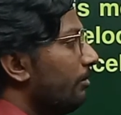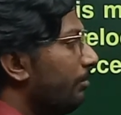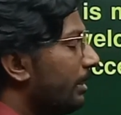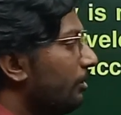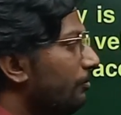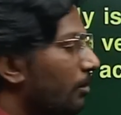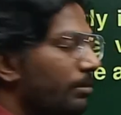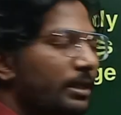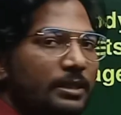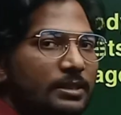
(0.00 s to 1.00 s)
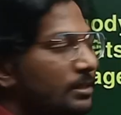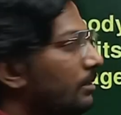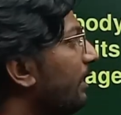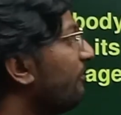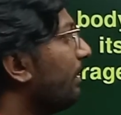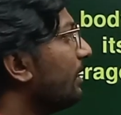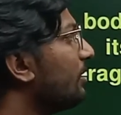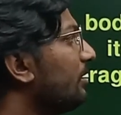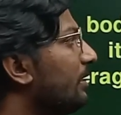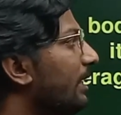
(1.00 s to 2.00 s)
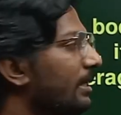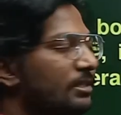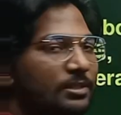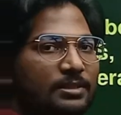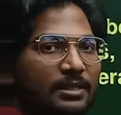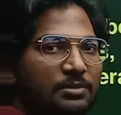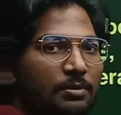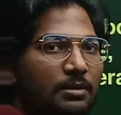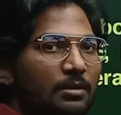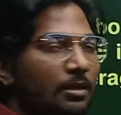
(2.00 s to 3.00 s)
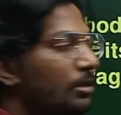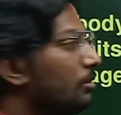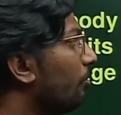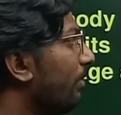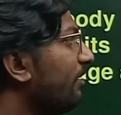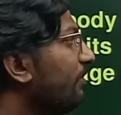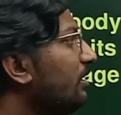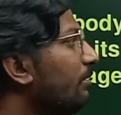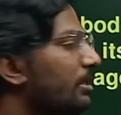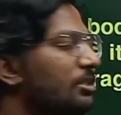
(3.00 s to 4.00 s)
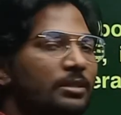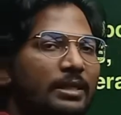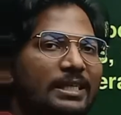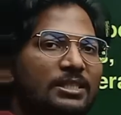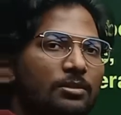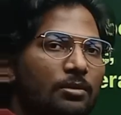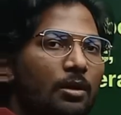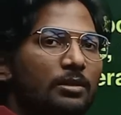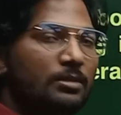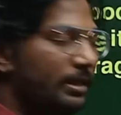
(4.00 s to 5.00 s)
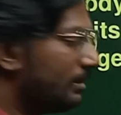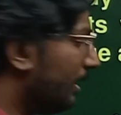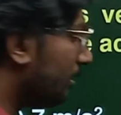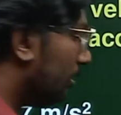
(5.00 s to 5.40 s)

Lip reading: vector format is they have mentioned the directions as well. So whenever they mention east, north like that,